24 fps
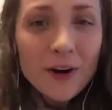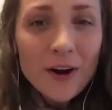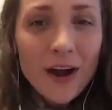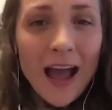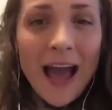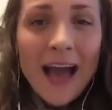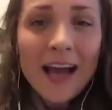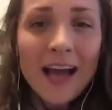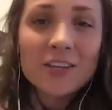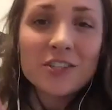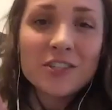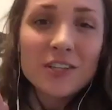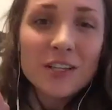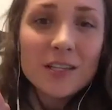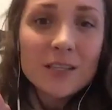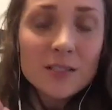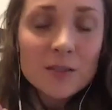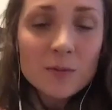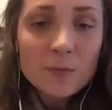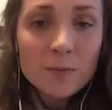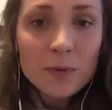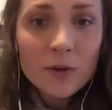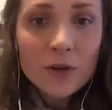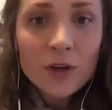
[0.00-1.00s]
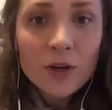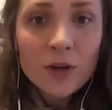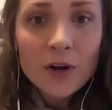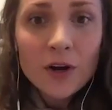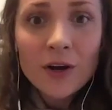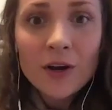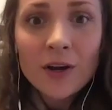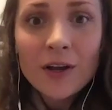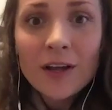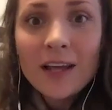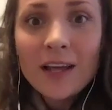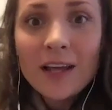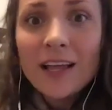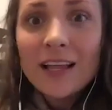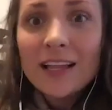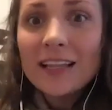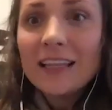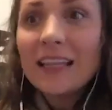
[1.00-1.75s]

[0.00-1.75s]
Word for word: pure actions, pure